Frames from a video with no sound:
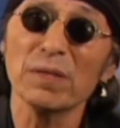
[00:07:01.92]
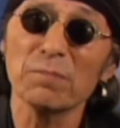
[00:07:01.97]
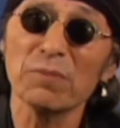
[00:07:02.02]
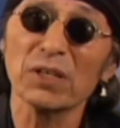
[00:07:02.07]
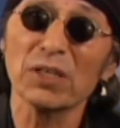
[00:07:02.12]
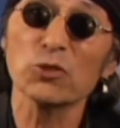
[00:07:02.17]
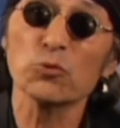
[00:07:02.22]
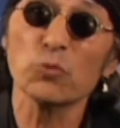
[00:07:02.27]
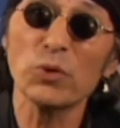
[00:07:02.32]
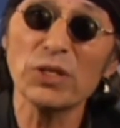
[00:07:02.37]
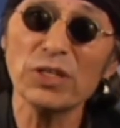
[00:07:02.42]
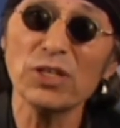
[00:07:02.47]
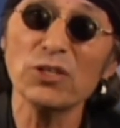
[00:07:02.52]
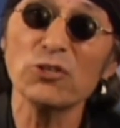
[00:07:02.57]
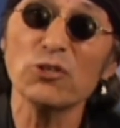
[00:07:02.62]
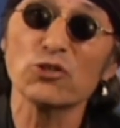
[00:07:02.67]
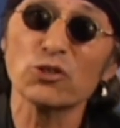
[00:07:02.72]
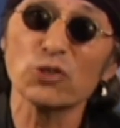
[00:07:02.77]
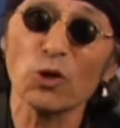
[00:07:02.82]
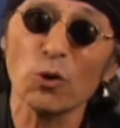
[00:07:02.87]
because we need
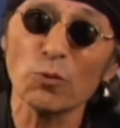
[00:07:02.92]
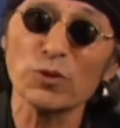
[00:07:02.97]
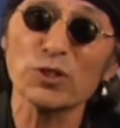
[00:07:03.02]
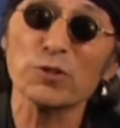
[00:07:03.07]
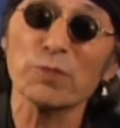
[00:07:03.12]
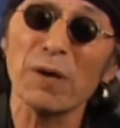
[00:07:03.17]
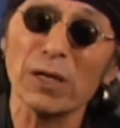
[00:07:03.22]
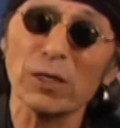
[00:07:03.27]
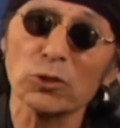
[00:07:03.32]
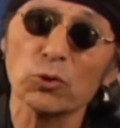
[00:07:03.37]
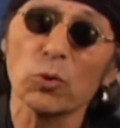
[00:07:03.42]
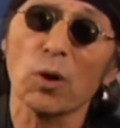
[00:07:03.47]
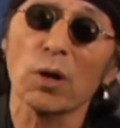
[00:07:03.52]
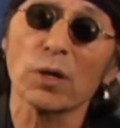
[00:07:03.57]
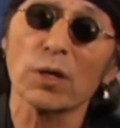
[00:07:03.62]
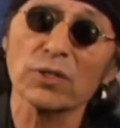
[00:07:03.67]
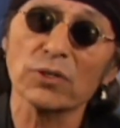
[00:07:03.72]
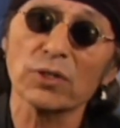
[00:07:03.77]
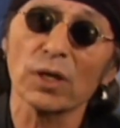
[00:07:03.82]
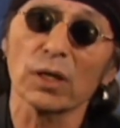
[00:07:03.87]
to show respect to
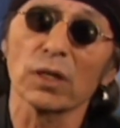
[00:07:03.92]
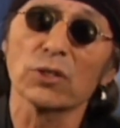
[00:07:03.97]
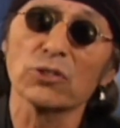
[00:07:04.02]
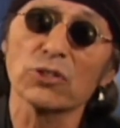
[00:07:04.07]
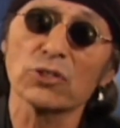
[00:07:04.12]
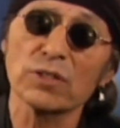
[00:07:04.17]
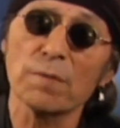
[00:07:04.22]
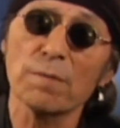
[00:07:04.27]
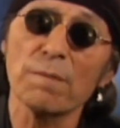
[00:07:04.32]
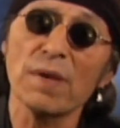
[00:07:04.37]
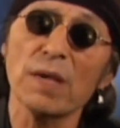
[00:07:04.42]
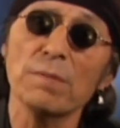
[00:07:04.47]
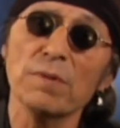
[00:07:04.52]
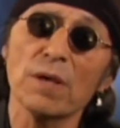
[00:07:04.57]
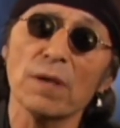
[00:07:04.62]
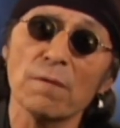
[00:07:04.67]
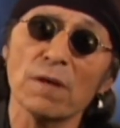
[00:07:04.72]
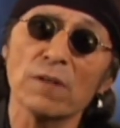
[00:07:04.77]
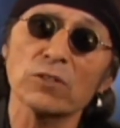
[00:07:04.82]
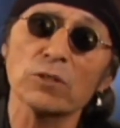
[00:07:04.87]
our intelligence, and maybe
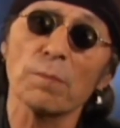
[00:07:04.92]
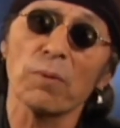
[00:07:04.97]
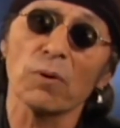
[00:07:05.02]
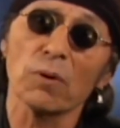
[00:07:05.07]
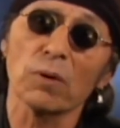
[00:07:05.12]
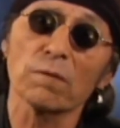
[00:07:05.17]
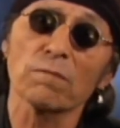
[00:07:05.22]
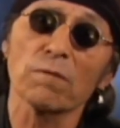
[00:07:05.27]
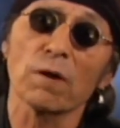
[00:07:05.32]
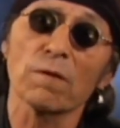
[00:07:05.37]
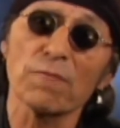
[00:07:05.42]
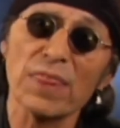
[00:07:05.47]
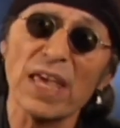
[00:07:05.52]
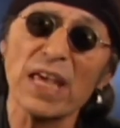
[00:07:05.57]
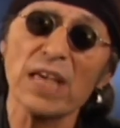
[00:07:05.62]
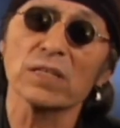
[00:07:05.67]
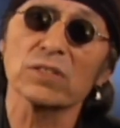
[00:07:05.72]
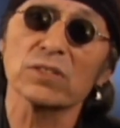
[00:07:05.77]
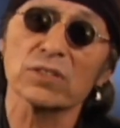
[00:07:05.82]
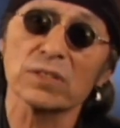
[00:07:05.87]
it's a part of our
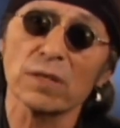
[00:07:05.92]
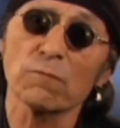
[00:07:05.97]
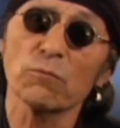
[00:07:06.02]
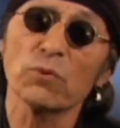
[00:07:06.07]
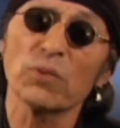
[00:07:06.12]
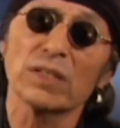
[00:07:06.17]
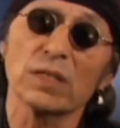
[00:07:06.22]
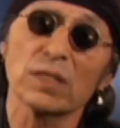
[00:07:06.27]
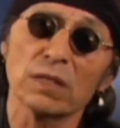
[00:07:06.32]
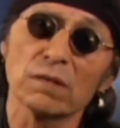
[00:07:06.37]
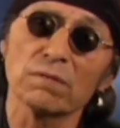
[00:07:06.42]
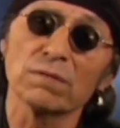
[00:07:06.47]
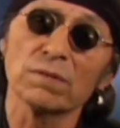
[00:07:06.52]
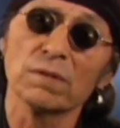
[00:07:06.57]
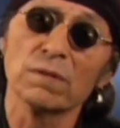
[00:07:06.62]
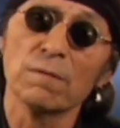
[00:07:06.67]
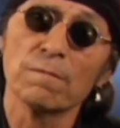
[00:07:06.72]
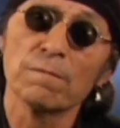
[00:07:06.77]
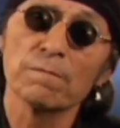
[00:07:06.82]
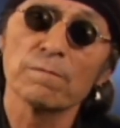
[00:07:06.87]
thanks that we give
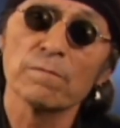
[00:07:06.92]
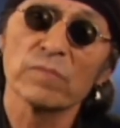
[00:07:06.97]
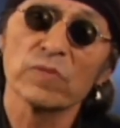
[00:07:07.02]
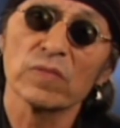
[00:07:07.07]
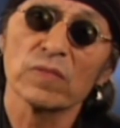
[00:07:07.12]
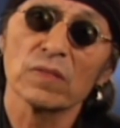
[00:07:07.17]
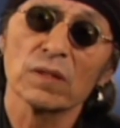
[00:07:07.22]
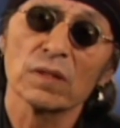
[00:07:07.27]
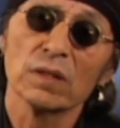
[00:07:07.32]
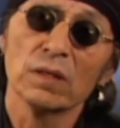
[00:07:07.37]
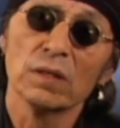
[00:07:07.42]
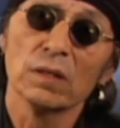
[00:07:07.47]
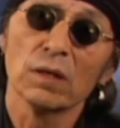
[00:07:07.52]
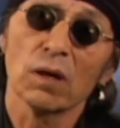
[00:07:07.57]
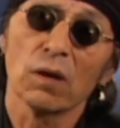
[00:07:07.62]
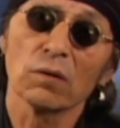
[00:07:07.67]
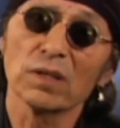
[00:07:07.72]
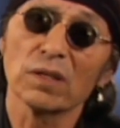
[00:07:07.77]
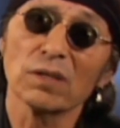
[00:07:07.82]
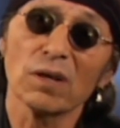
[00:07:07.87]

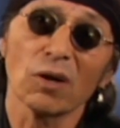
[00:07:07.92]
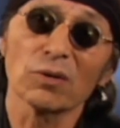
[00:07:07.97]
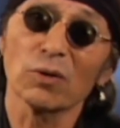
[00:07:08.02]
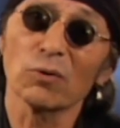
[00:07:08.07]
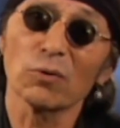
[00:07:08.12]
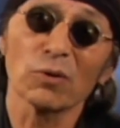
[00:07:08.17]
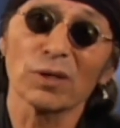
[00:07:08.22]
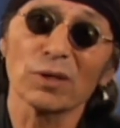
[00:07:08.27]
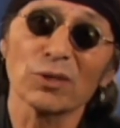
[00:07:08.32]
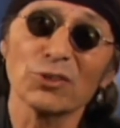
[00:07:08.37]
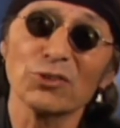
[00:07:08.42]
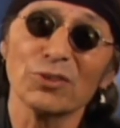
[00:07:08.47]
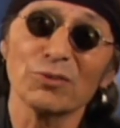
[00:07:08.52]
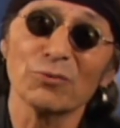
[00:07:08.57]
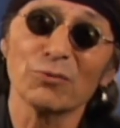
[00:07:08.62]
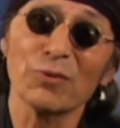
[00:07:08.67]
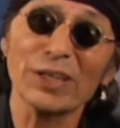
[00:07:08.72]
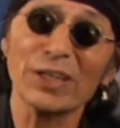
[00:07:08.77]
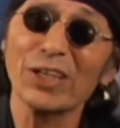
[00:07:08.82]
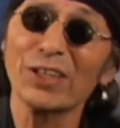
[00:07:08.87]
on a, on a,
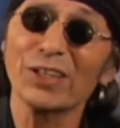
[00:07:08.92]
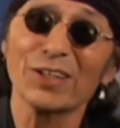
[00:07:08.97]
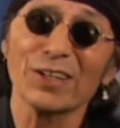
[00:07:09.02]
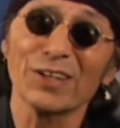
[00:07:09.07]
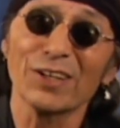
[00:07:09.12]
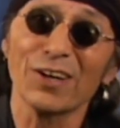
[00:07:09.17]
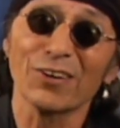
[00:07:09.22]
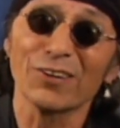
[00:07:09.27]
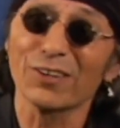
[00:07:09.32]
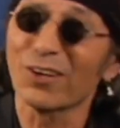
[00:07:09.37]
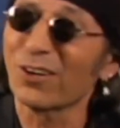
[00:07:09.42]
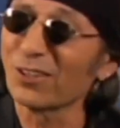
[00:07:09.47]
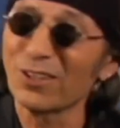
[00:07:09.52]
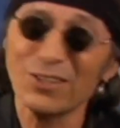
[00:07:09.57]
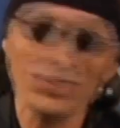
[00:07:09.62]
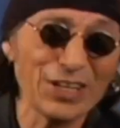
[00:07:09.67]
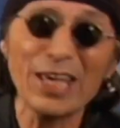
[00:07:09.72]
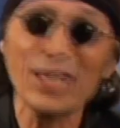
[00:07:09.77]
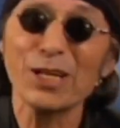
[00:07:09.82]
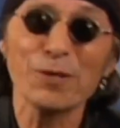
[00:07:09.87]
on, on a
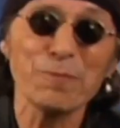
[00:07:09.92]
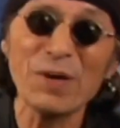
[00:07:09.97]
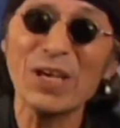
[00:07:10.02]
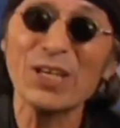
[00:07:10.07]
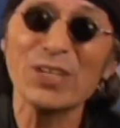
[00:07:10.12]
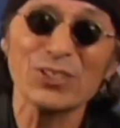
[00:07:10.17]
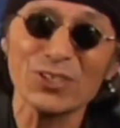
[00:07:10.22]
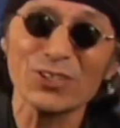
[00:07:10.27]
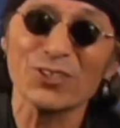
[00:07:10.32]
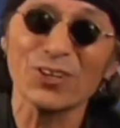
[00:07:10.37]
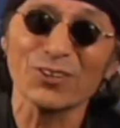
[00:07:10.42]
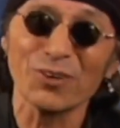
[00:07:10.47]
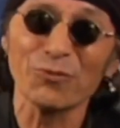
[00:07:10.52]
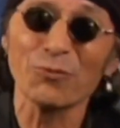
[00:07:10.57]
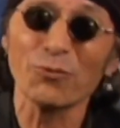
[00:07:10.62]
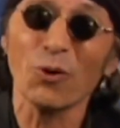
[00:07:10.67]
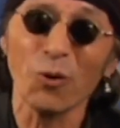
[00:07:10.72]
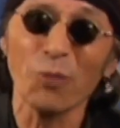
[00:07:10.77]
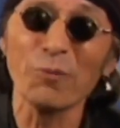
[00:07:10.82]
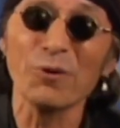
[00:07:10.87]
daily basis, on
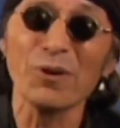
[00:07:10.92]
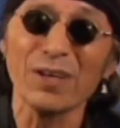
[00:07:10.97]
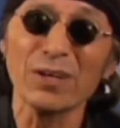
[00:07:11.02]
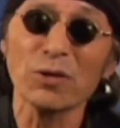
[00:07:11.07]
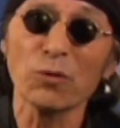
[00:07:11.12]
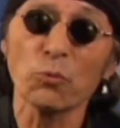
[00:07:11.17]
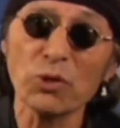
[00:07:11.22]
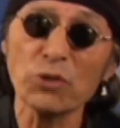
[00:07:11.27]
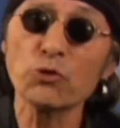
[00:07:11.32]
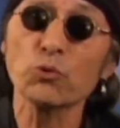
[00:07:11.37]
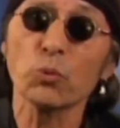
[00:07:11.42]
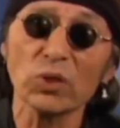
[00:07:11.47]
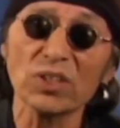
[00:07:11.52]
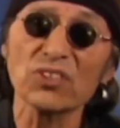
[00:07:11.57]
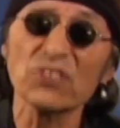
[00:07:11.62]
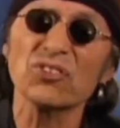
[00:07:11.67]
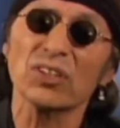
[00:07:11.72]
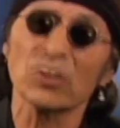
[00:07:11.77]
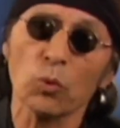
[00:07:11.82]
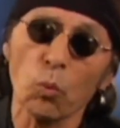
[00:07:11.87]
a, in a
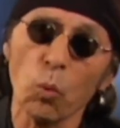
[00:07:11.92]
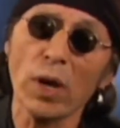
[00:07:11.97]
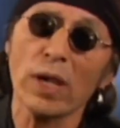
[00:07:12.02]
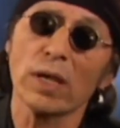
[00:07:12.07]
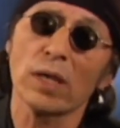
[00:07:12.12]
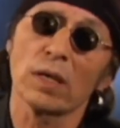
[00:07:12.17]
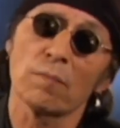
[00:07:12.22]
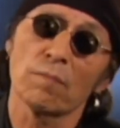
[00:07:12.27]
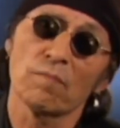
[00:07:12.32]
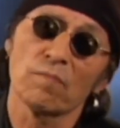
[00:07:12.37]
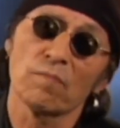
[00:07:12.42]
ritualistic way.